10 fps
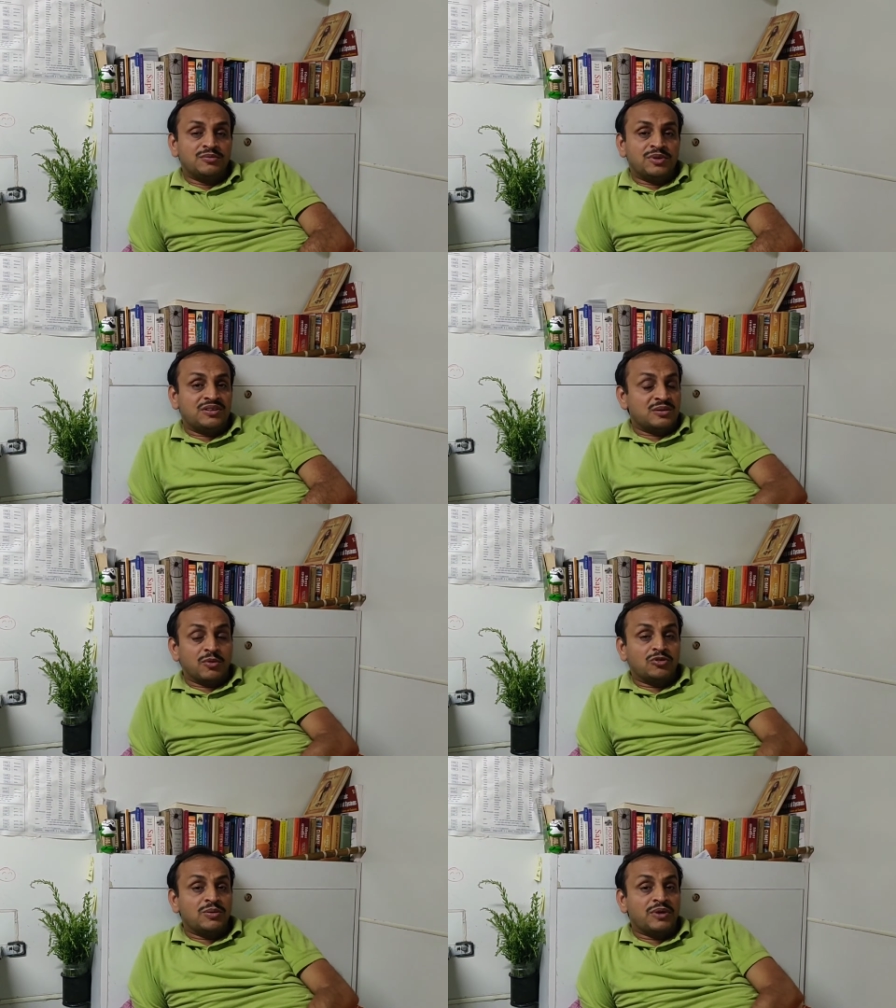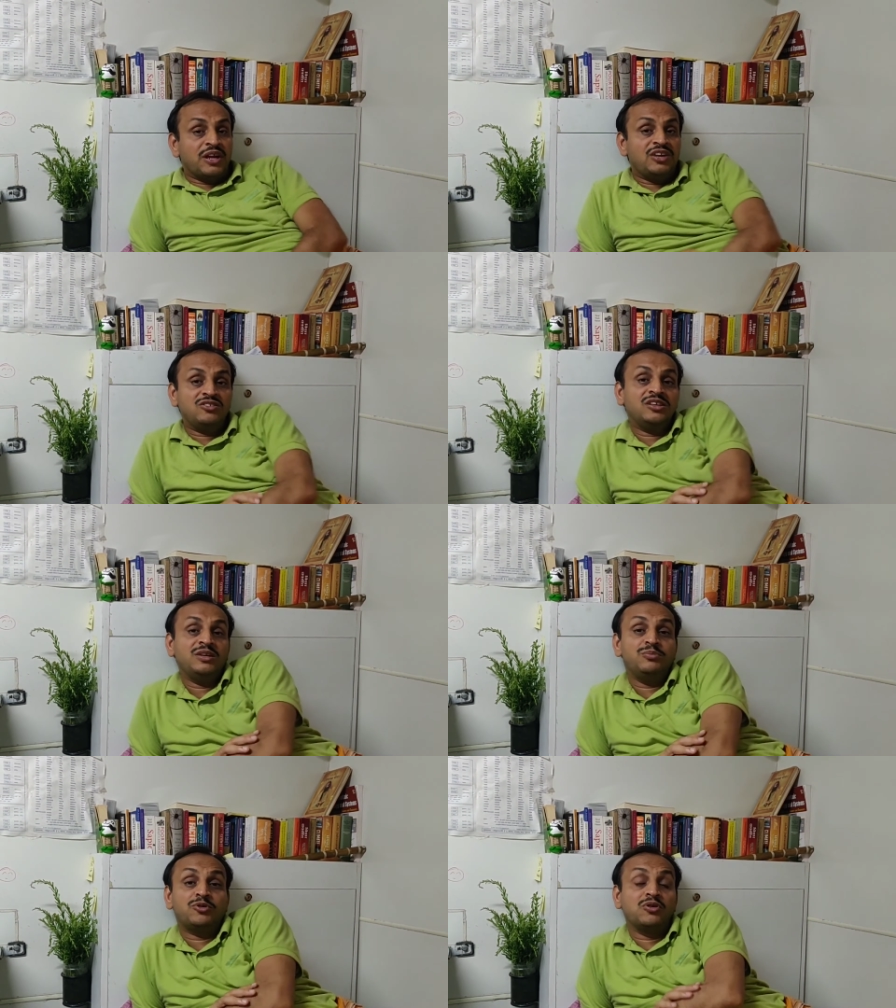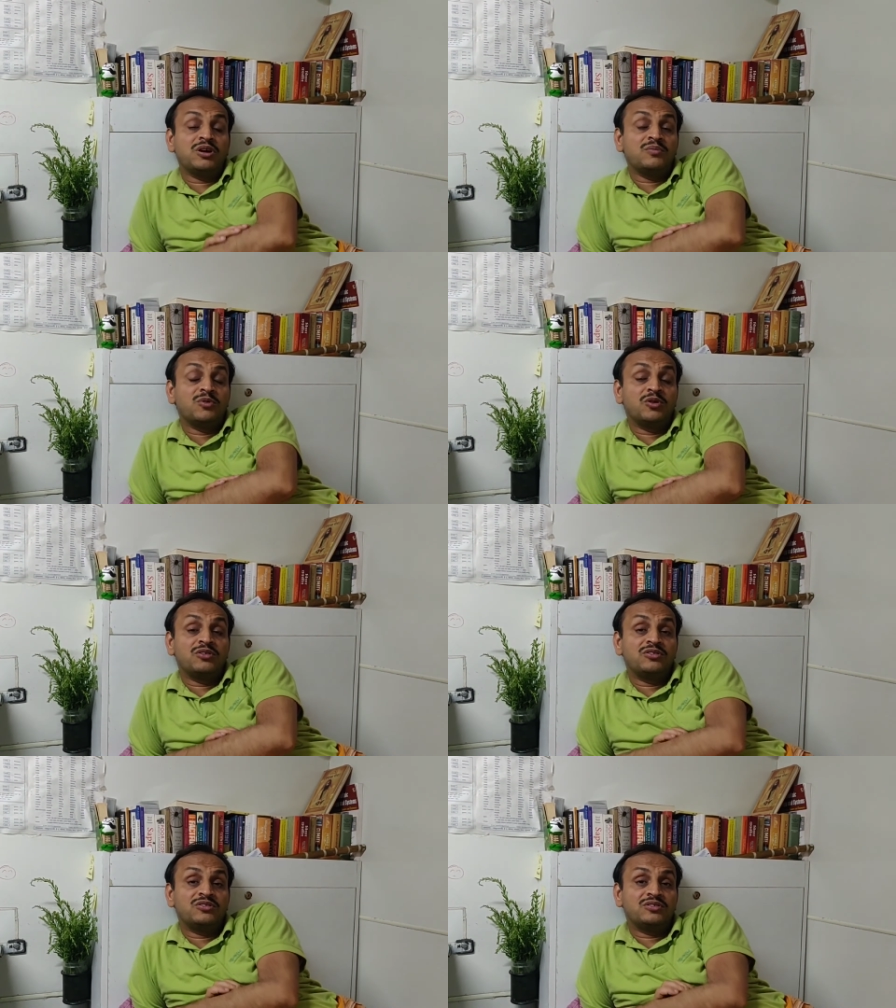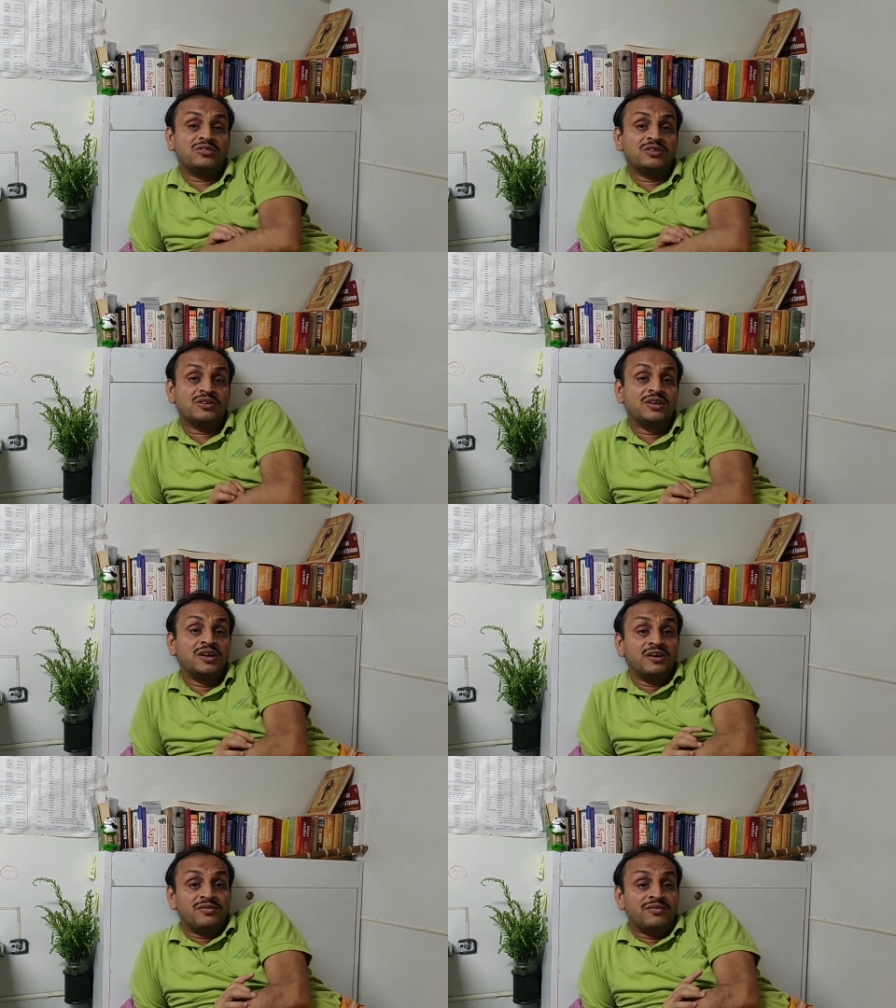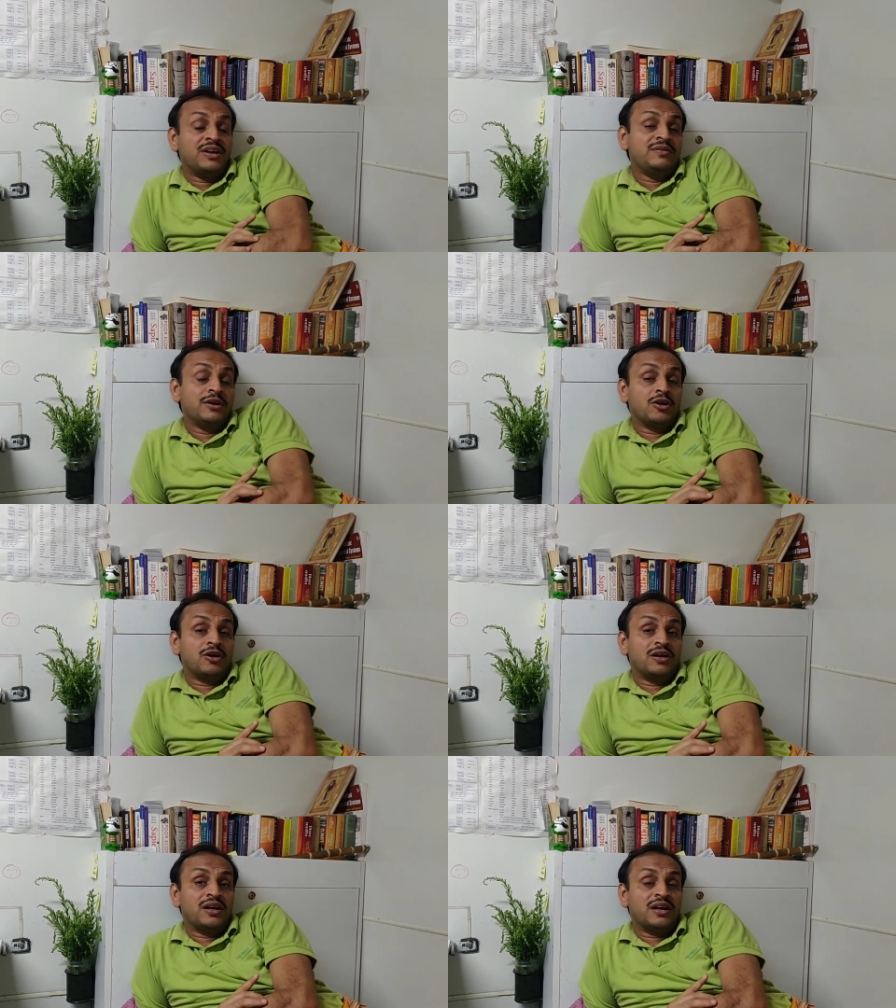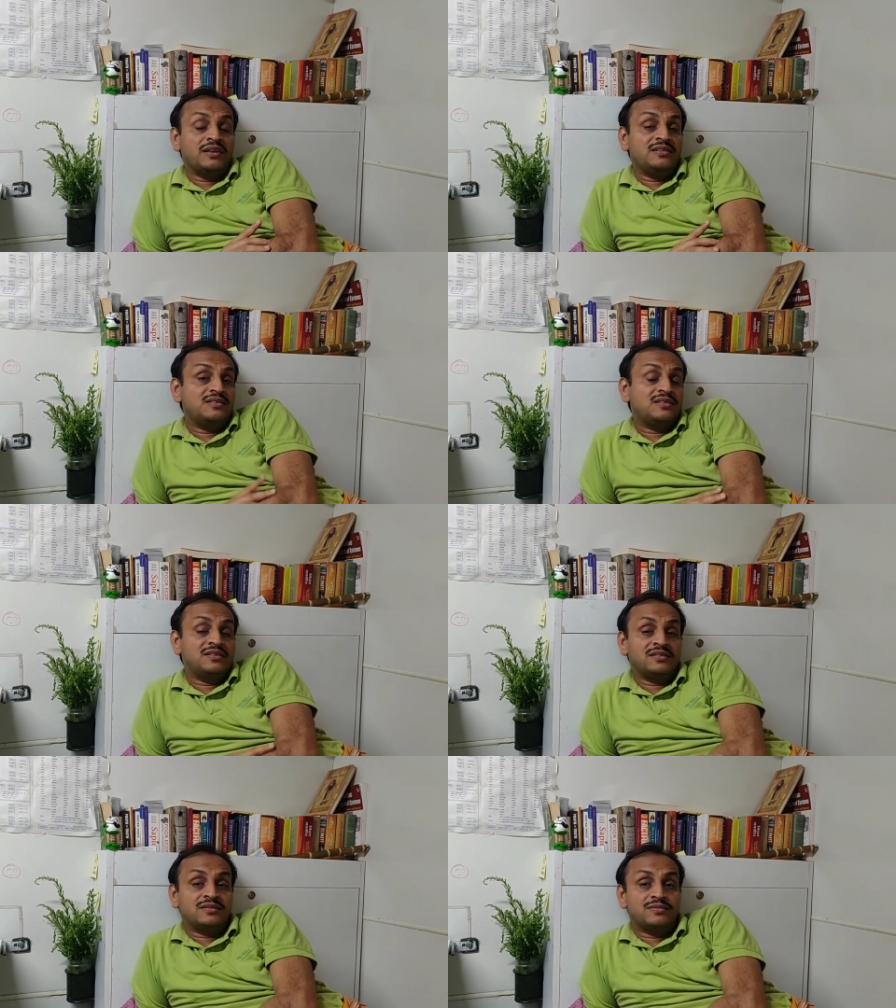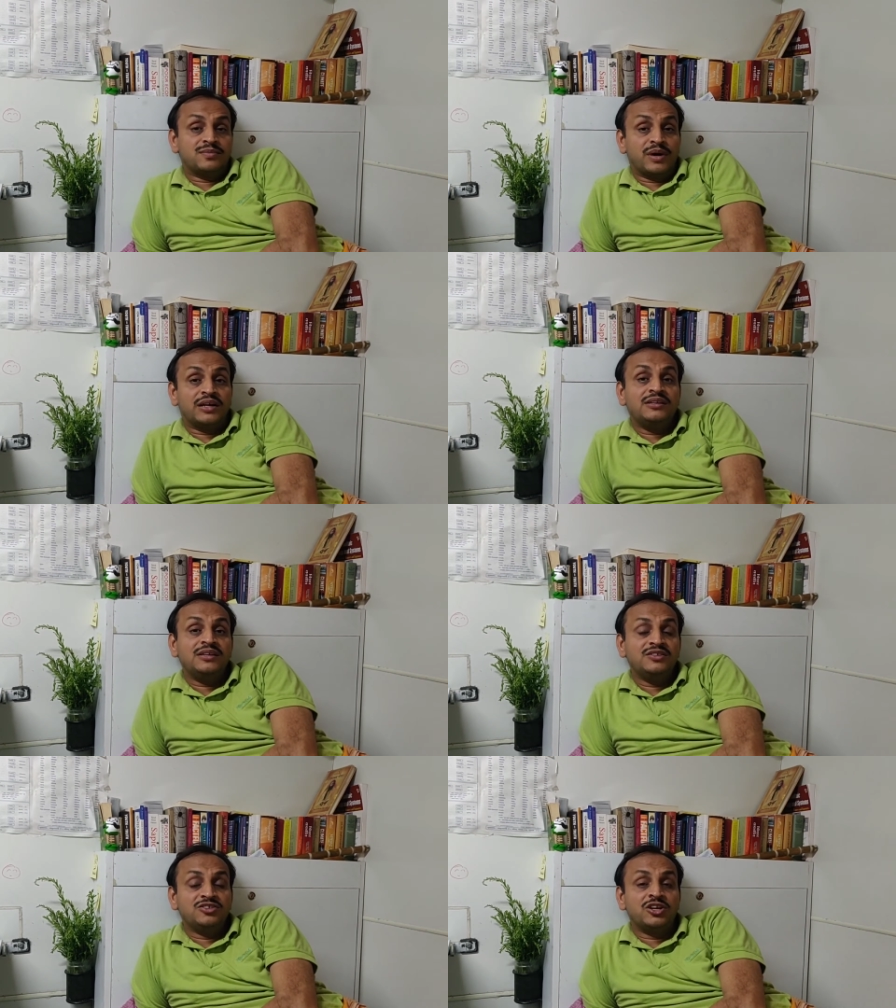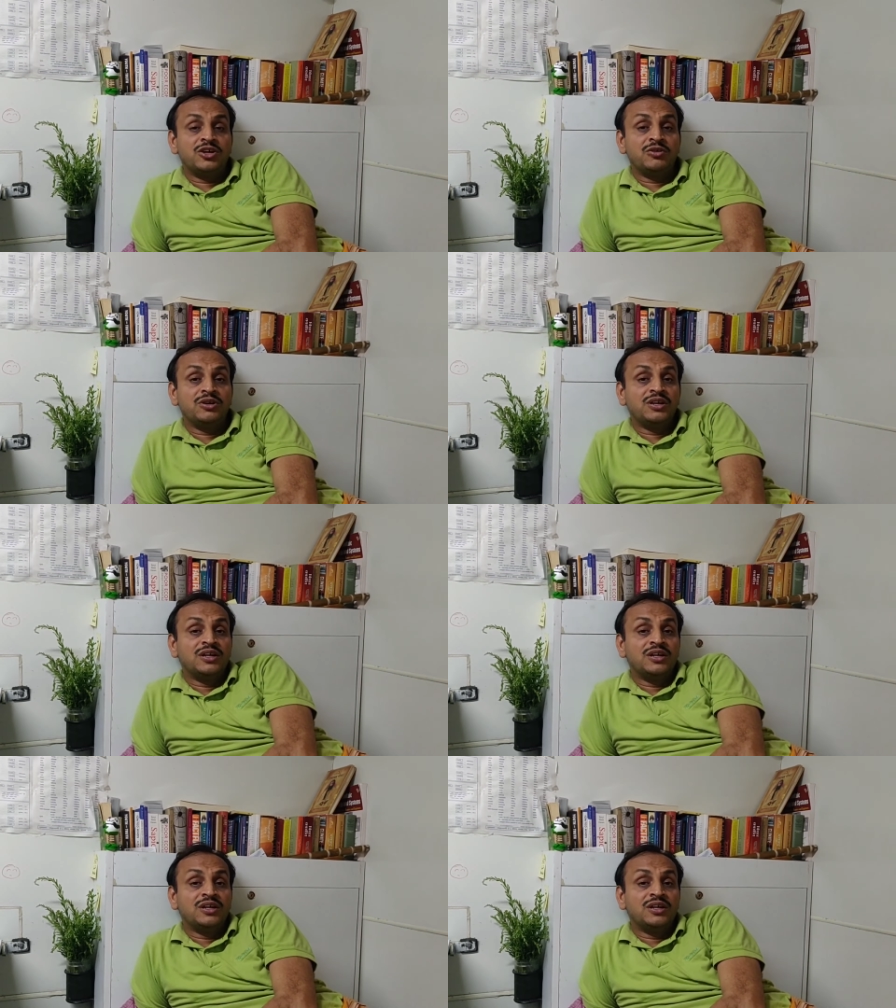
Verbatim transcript: but somehow they managed. The program was uh, very well organized uh, by the institute.